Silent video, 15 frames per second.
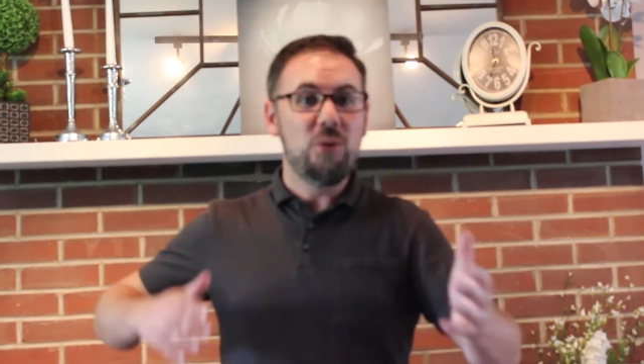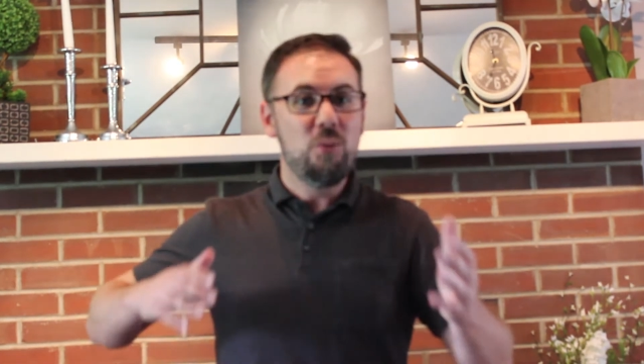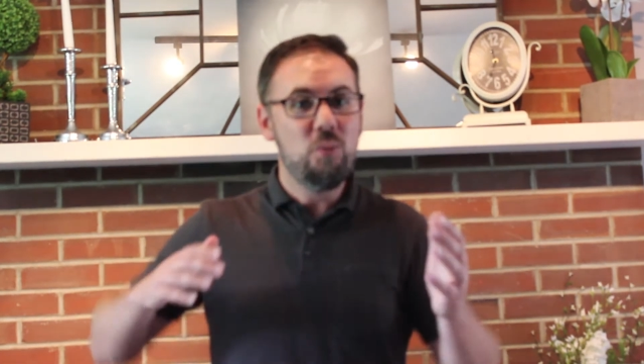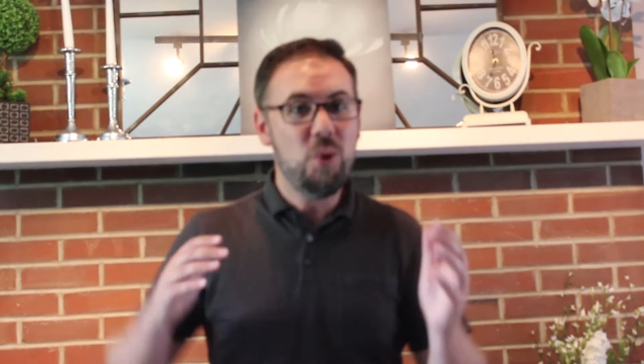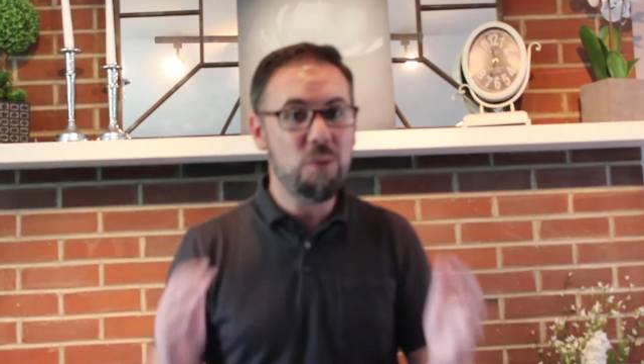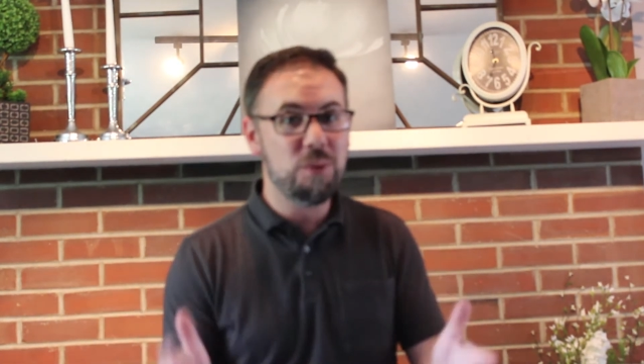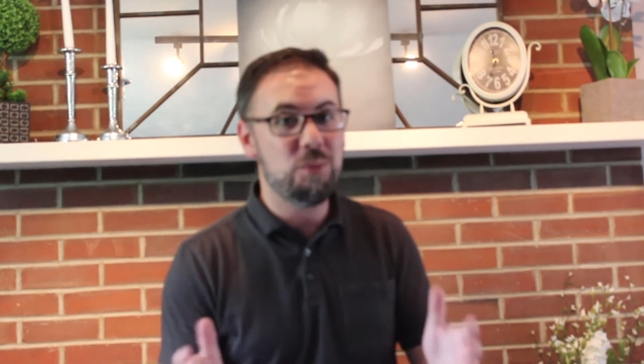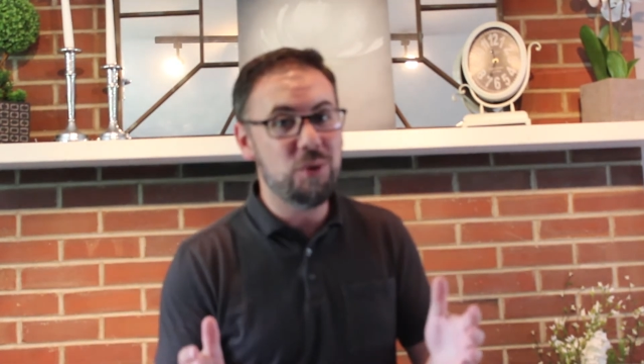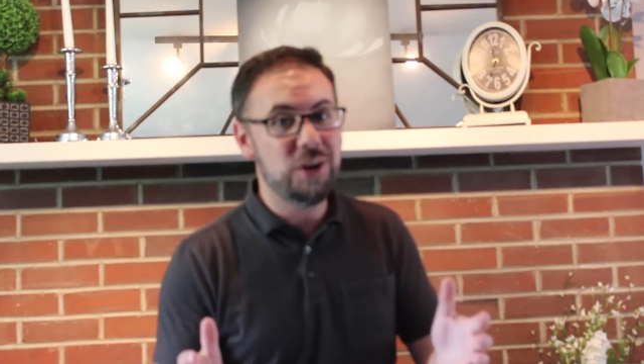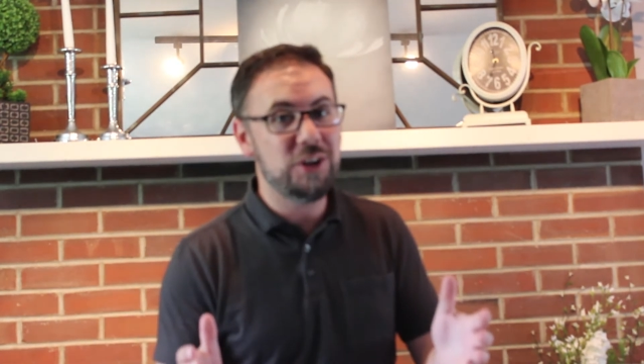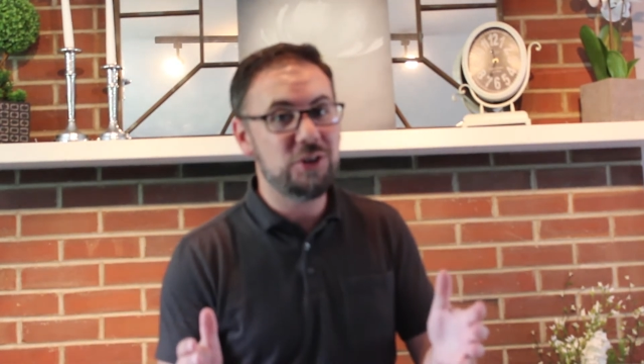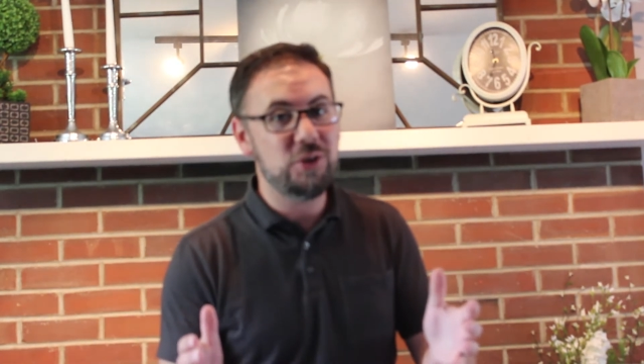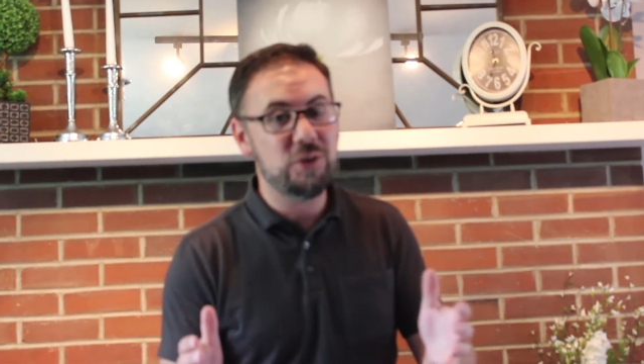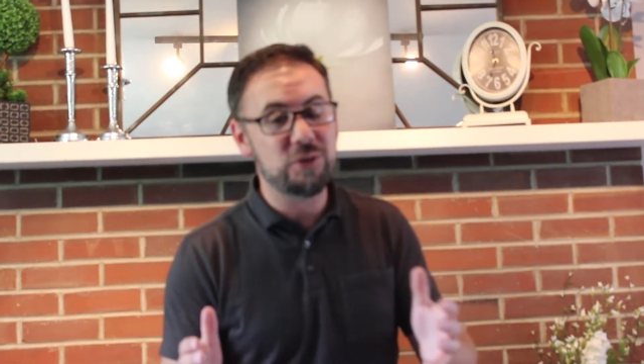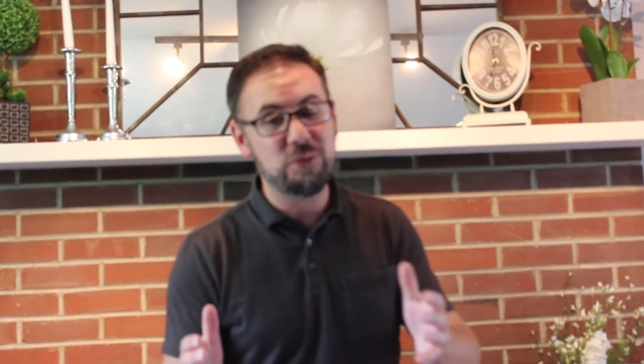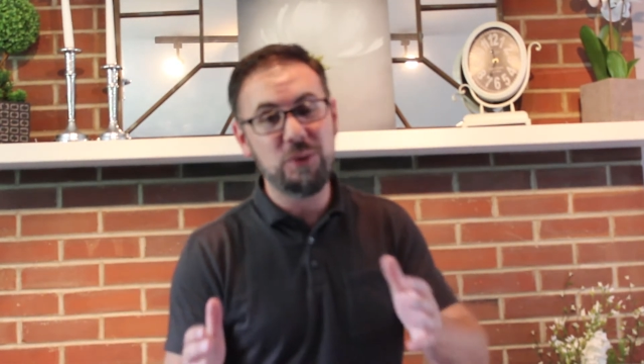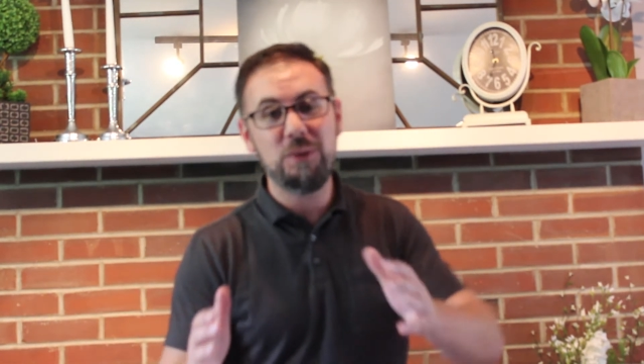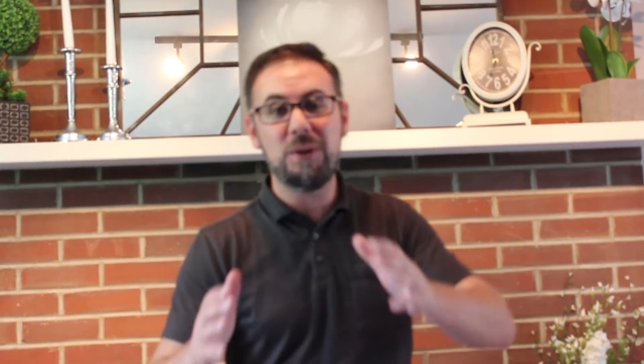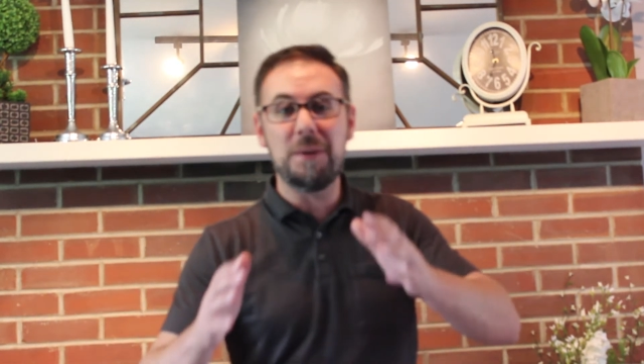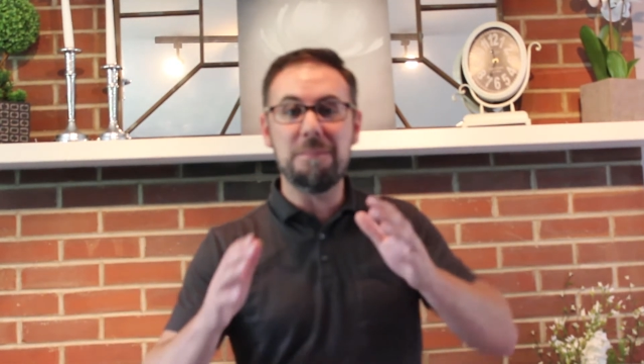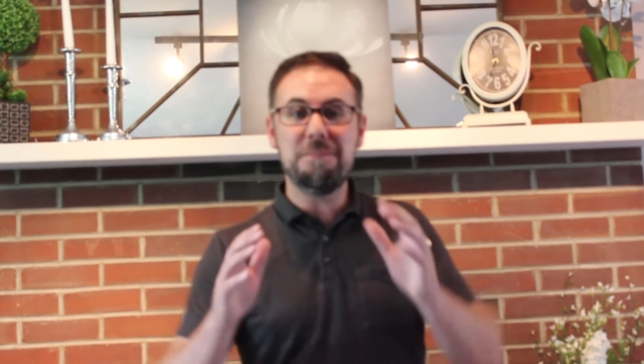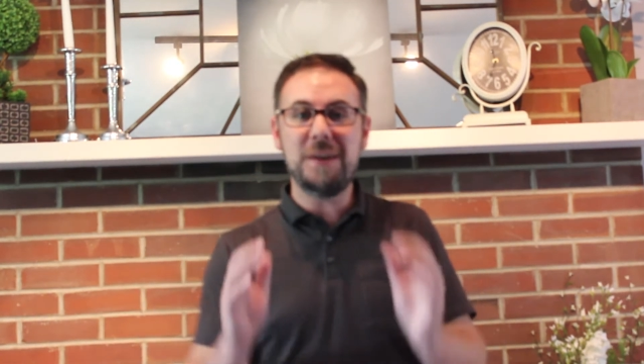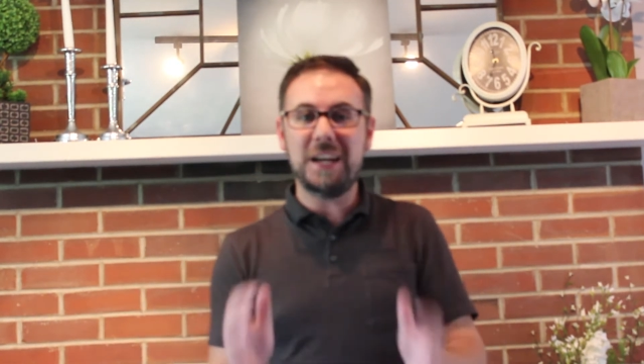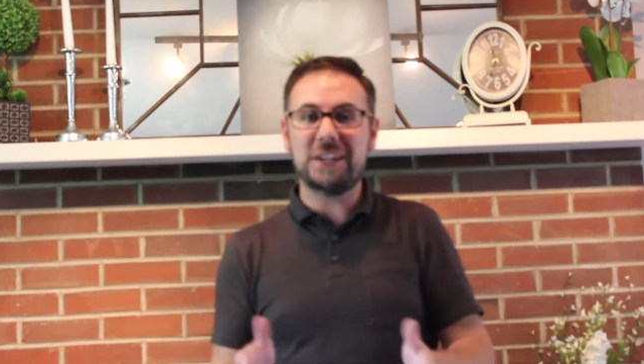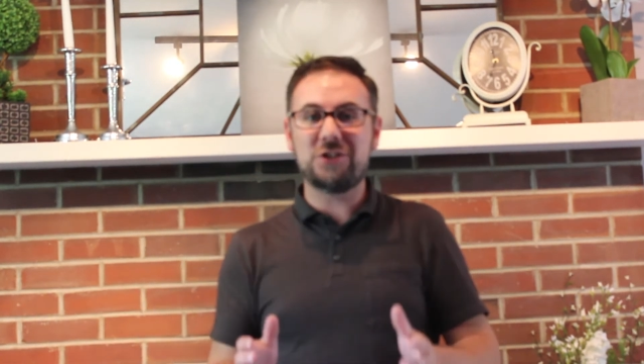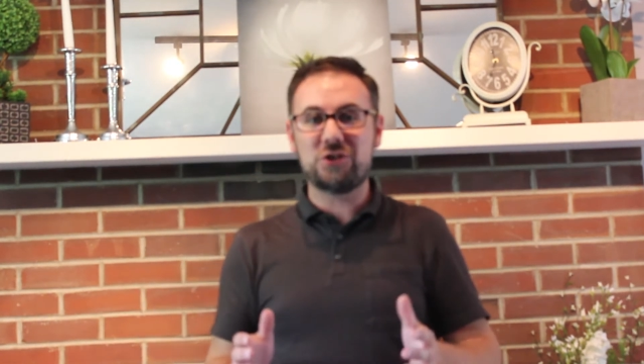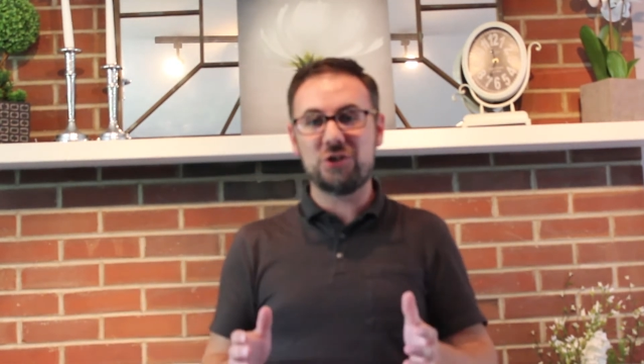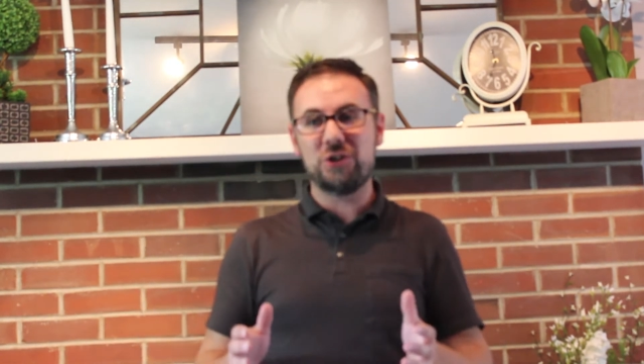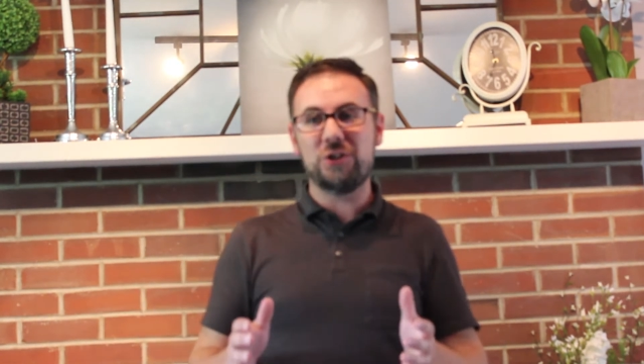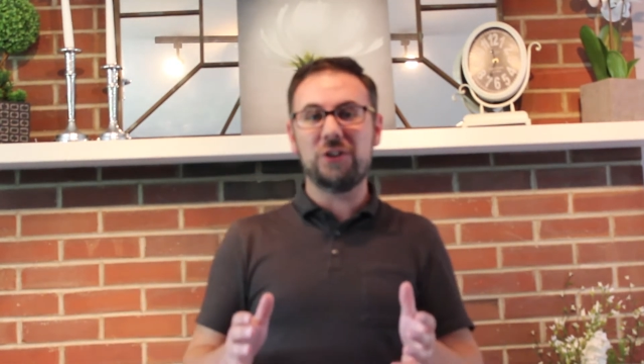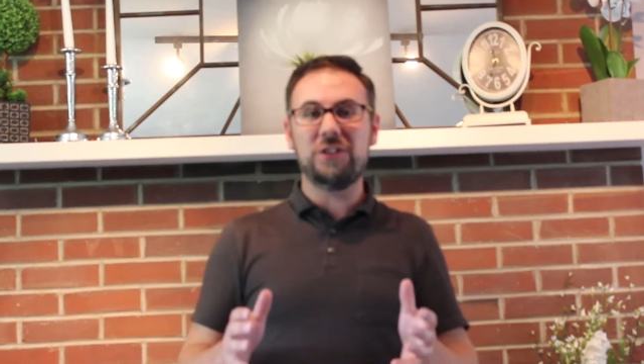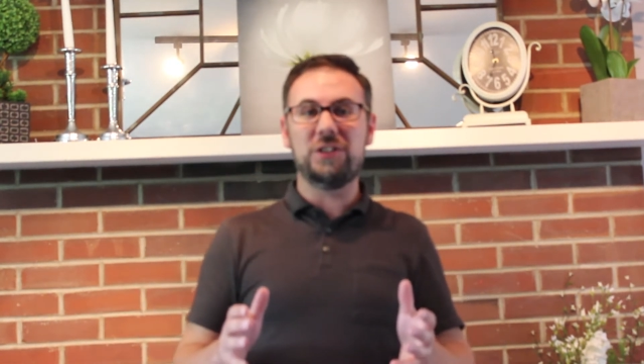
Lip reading: What we want to do is we want to make sure